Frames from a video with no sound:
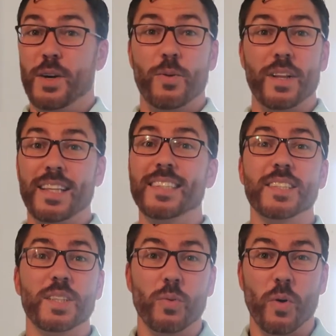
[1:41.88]
We're to
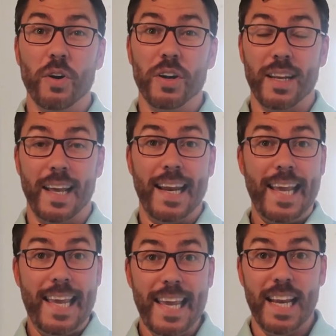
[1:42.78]
listen to the word and
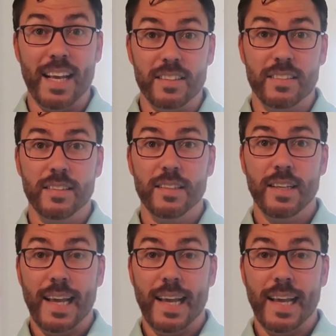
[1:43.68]
heed it